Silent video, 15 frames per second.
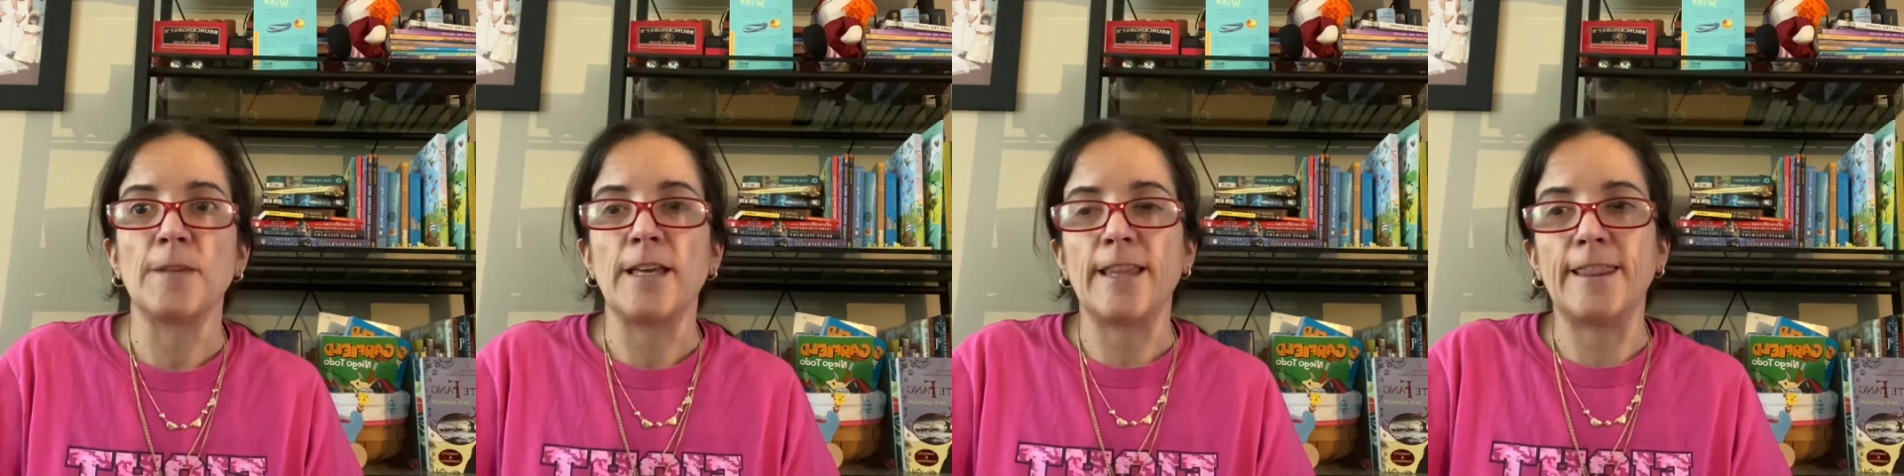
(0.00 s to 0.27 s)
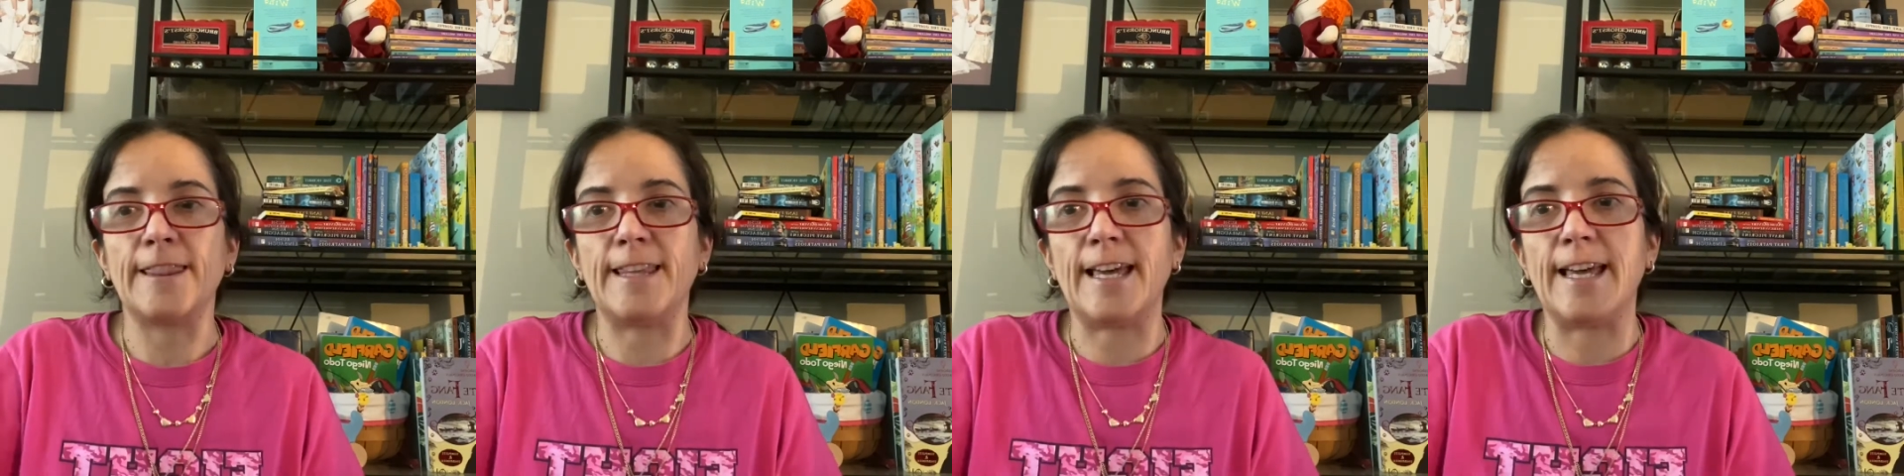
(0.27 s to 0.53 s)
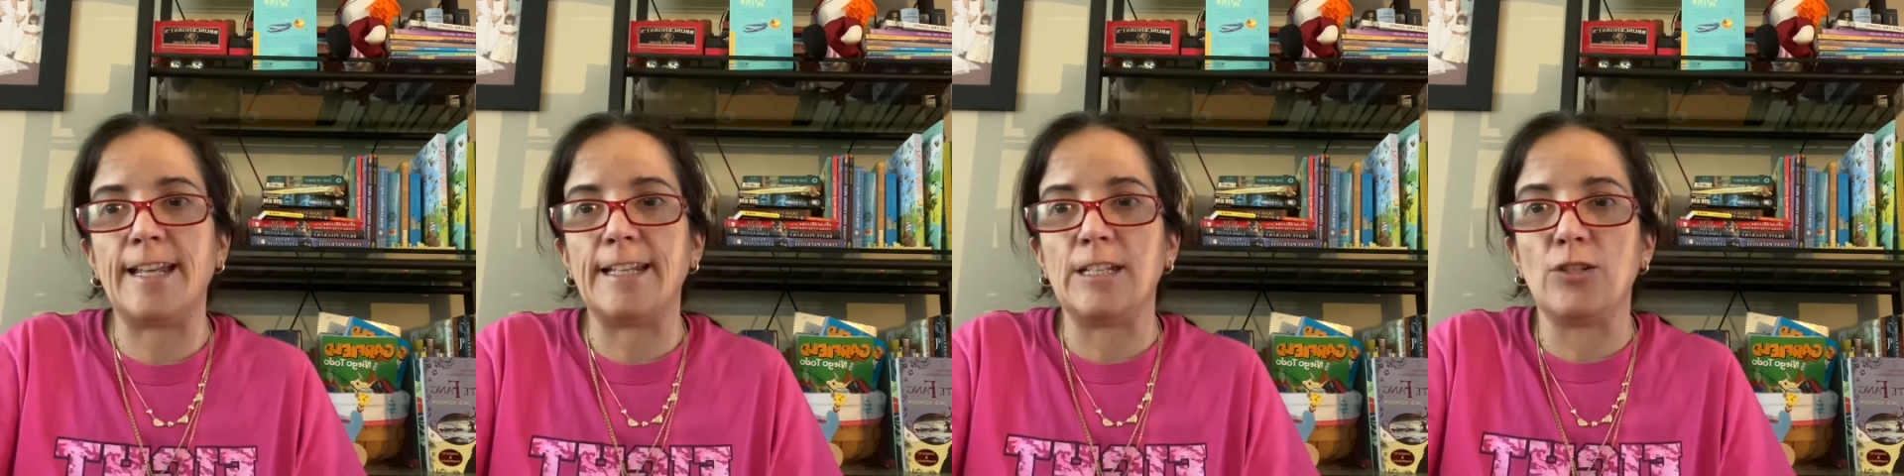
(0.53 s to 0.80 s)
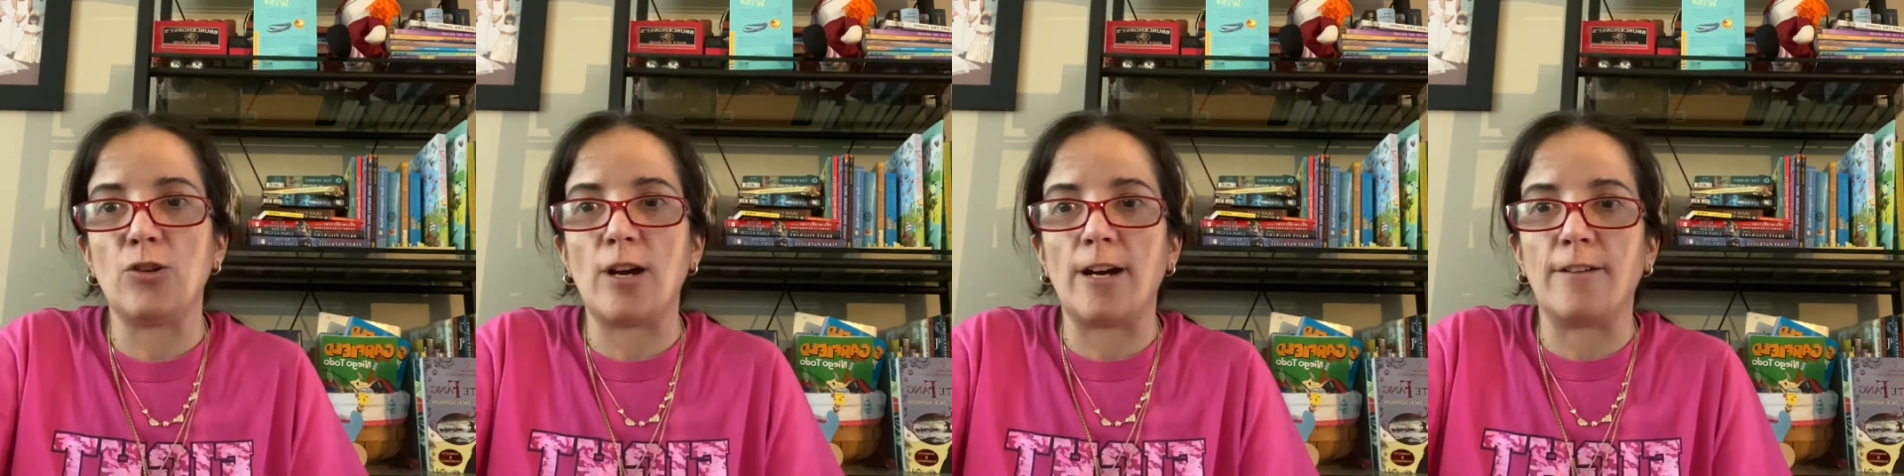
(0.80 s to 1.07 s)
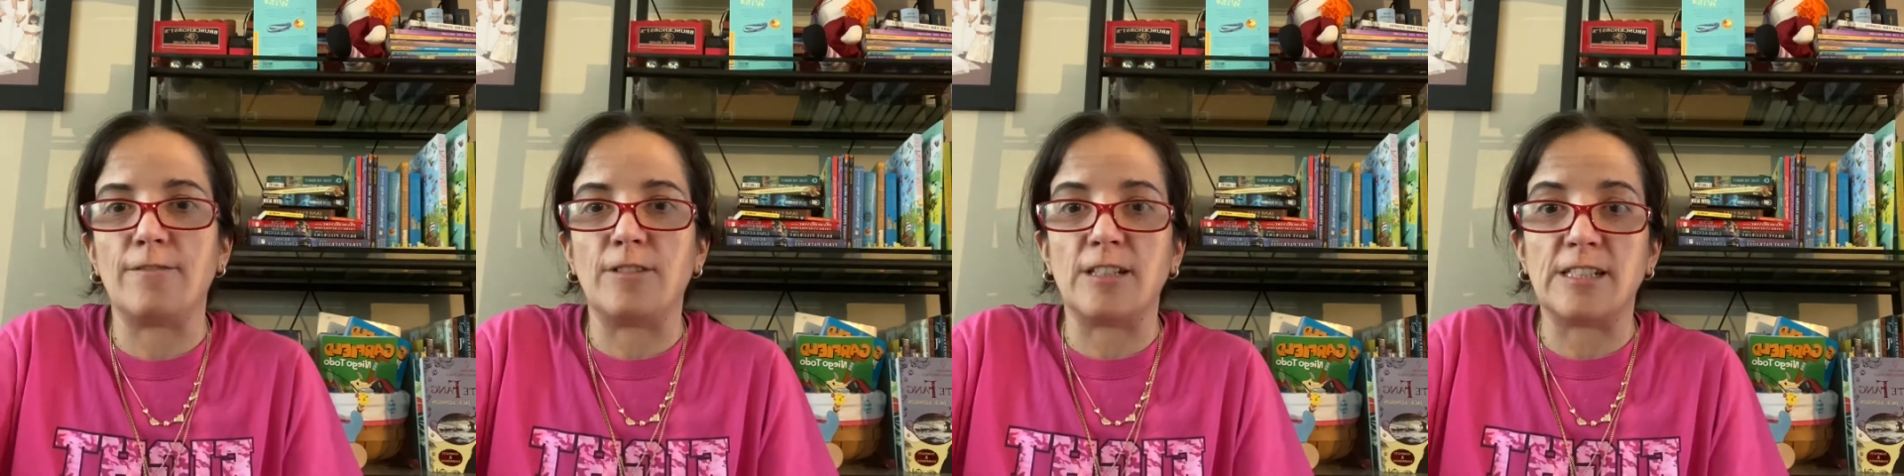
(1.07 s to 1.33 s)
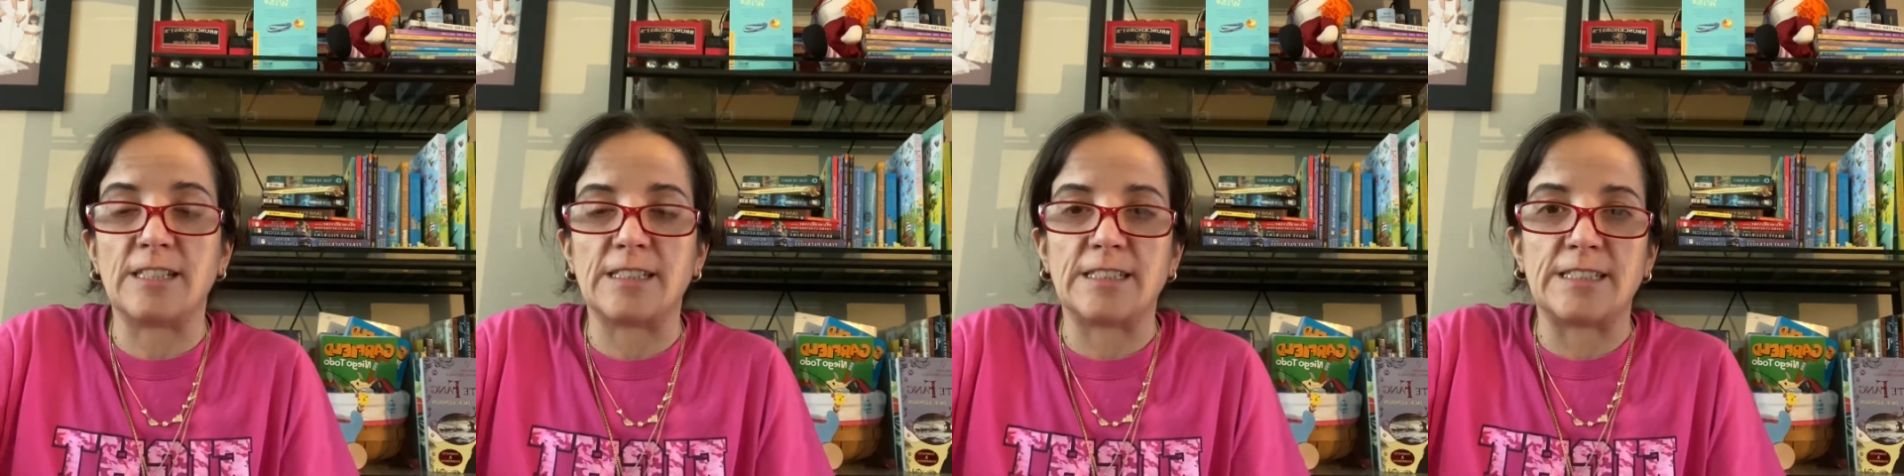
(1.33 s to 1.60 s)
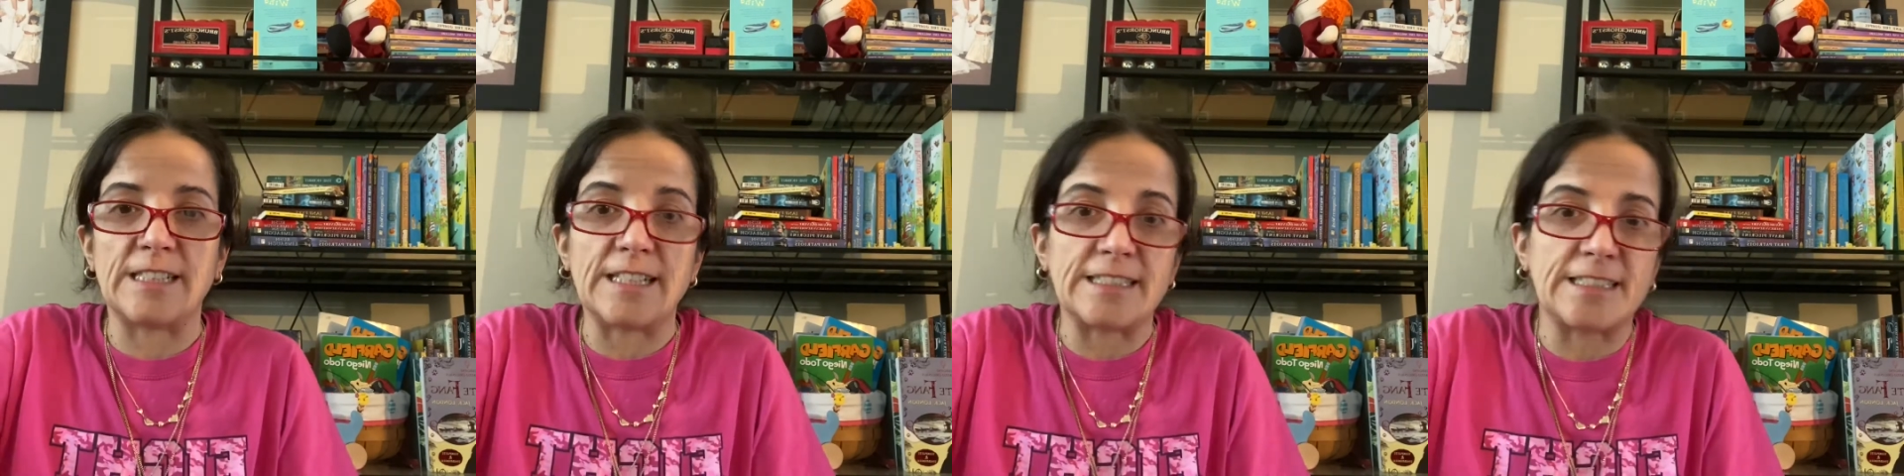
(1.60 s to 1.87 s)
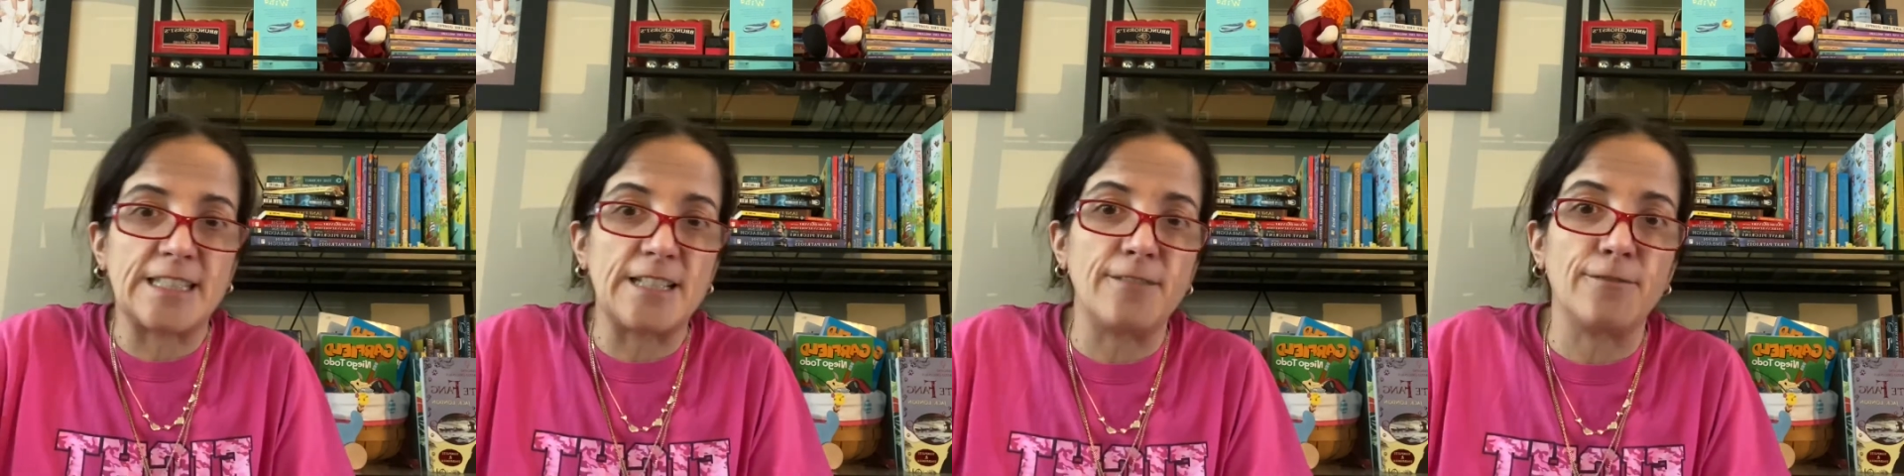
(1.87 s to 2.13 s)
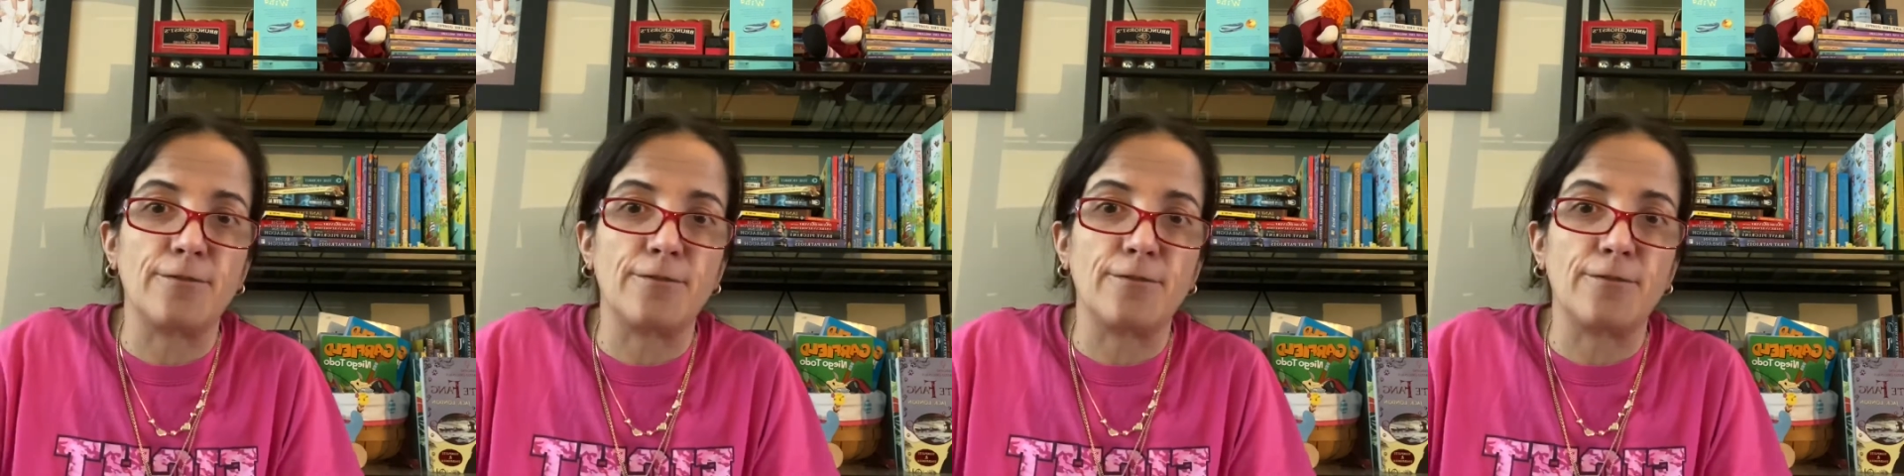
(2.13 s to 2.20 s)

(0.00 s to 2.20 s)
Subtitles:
Then you have the 16